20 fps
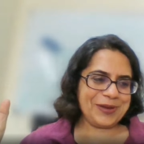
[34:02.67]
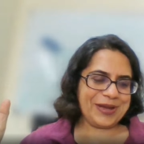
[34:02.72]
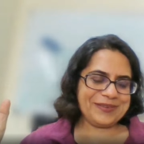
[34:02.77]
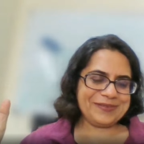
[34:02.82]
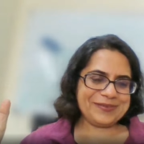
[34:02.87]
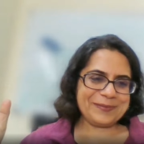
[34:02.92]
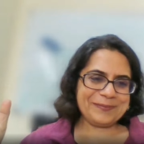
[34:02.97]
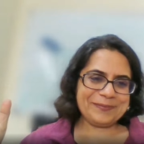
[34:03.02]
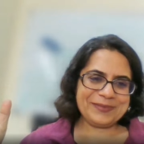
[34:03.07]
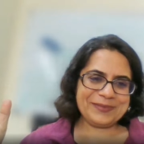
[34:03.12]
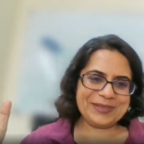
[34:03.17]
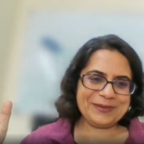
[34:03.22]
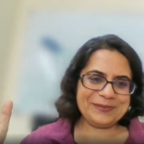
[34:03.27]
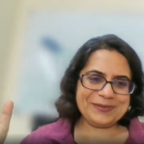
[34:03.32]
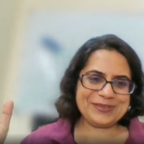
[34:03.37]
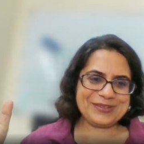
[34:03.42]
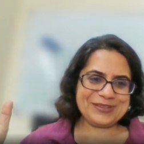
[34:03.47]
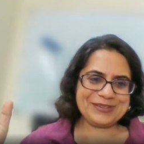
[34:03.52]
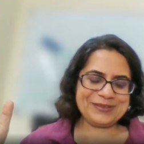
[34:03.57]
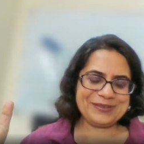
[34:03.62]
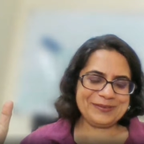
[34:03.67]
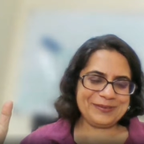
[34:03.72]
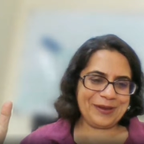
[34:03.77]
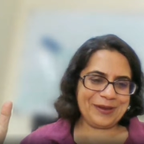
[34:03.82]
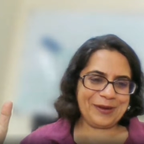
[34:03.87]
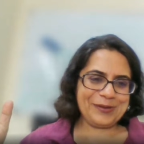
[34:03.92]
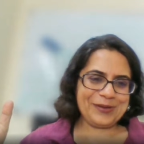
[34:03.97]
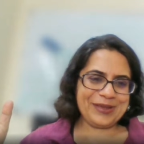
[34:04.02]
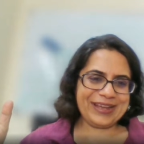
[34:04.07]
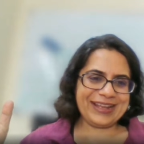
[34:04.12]
have something which is
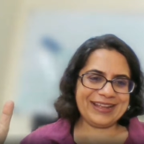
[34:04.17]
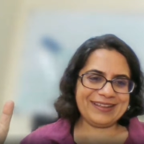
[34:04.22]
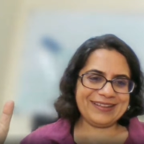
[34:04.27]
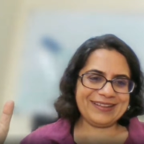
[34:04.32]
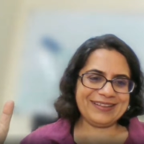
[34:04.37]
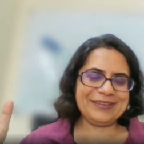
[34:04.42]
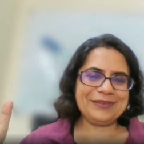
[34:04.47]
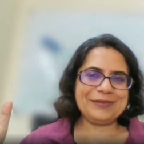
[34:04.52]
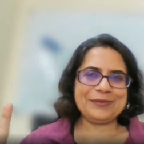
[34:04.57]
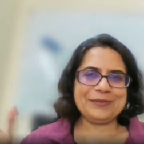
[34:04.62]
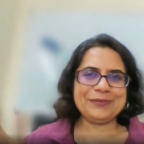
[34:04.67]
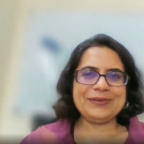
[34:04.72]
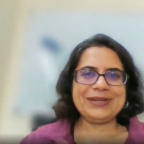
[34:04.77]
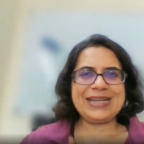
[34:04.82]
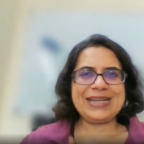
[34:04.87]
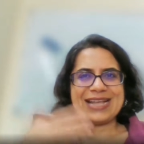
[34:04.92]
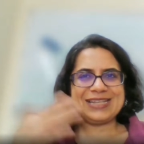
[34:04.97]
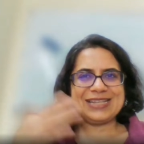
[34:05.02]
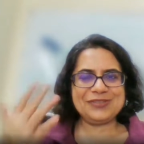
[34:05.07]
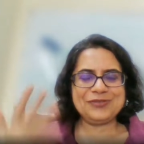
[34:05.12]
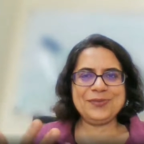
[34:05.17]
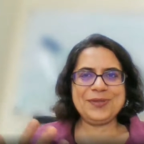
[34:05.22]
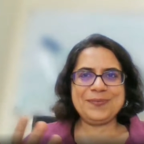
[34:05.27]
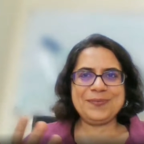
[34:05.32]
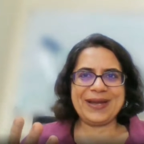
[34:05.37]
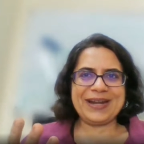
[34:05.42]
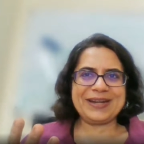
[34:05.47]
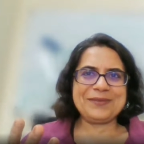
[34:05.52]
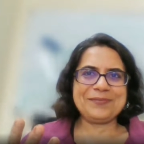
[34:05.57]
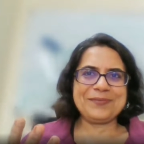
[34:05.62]
not, you know, it has to be
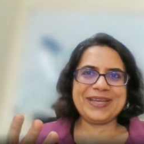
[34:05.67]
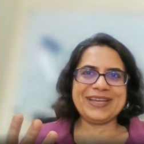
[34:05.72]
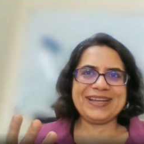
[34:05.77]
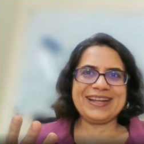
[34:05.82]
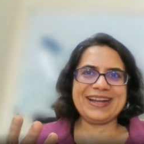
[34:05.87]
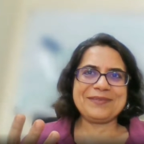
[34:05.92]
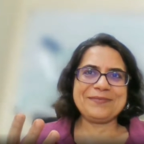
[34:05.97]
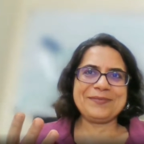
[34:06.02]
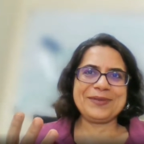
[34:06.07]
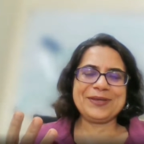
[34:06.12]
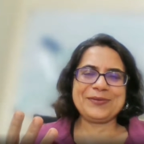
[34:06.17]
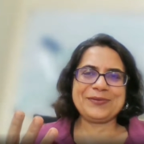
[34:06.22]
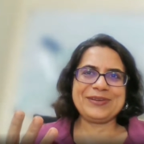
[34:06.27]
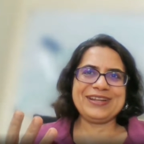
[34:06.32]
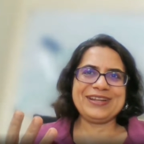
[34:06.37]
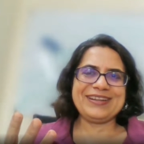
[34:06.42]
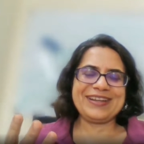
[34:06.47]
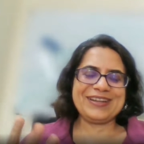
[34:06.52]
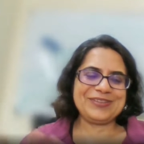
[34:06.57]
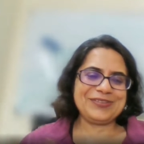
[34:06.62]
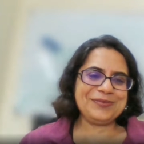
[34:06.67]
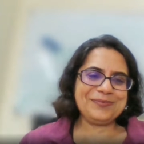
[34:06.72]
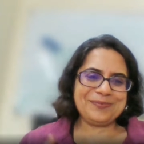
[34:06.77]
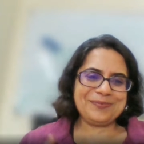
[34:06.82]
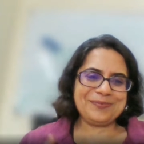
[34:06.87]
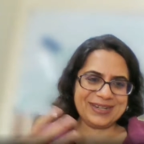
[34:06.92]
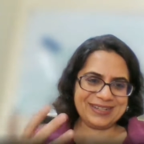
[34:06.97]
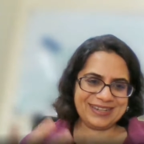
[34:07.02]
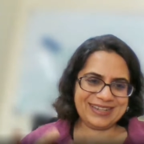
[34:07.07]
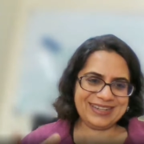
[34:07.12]
backed by academic
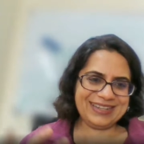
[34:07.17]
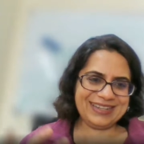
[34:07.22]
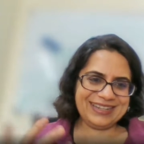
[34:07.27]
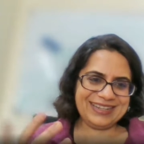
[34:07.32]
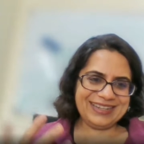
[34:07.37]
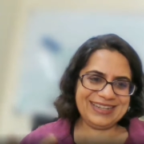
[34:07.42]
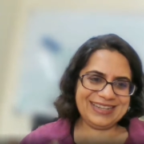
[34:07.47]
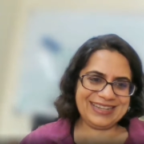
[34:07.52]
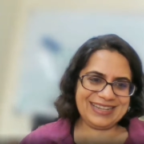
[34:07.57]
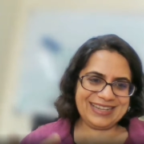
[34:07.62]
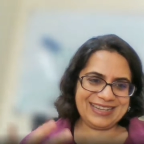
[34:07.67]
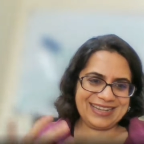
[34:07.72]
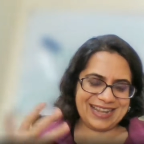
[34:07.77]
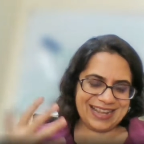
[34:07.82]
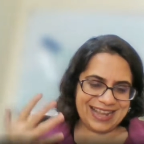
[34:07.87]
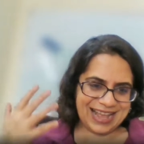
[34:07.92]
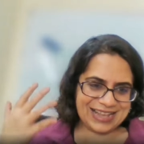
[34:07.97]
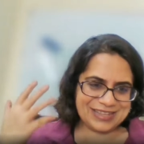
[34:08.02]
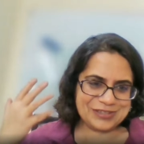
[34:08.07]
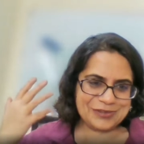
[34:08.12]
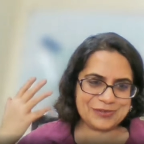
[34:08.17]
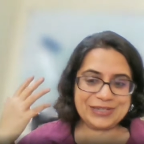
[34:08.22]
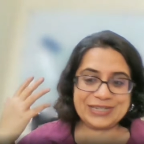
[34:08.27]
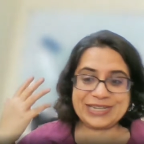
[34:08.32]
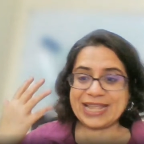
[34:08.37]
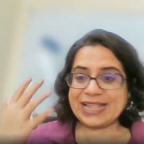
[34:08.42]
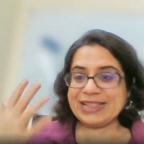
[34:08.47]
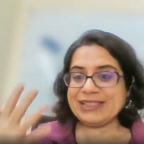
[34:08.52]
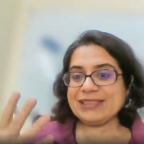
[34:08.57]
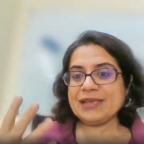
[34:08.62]
orientation, but it has to
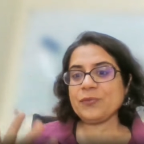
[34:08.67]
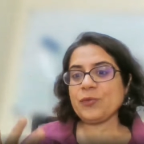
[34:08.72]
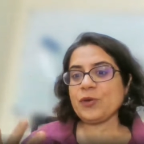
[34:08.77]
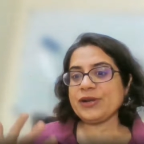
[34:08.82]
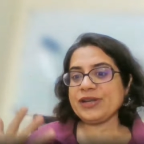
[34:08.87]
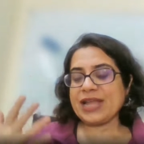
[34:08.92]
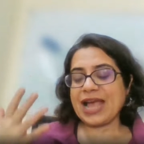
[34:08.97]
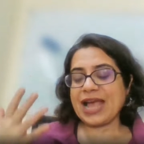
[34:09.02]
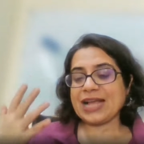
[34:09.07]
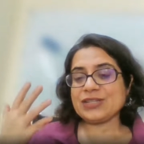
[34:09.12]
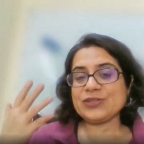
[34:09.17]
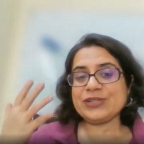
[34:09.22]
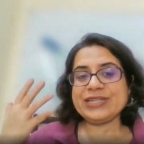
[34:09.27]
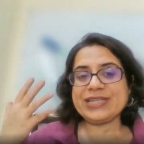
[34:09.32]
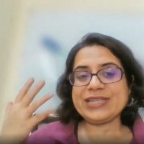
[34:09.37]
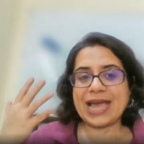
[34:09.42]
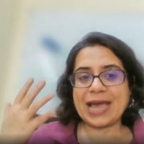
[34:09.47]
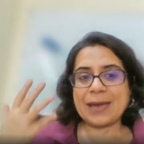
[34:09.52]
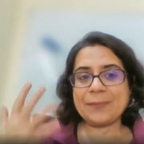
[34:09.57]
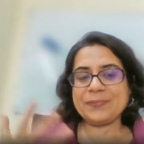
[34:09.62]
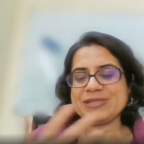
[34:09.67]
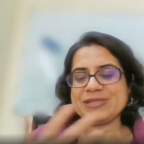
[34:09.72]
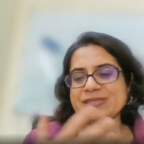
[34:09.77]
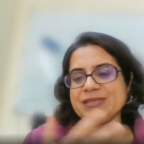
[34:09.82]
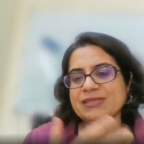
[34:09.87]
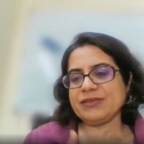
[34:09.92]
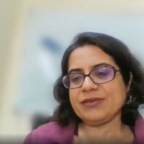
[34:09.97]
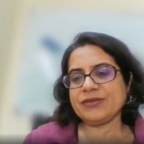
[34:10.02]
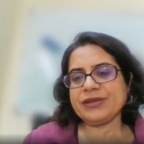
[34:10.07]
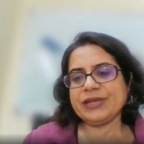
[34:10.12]
tell them what actually happens
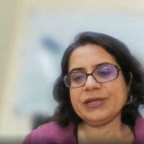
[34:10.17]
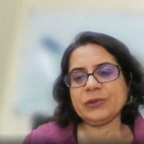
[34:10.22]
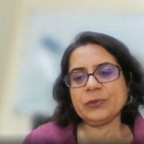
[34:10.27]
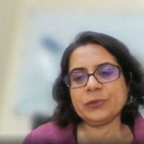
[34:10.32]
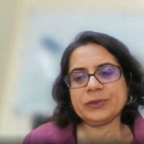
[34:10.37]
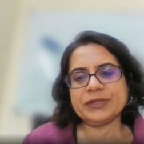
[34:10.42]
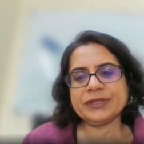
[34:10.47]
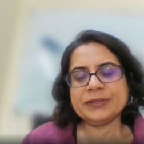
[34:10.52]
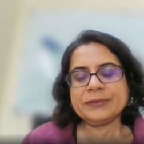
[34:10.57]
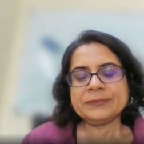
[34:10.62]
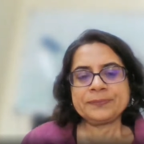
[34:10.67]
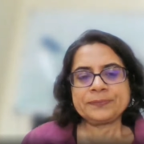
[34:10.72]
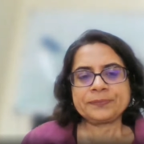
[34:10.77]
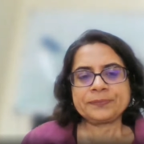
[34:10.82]
in the real world.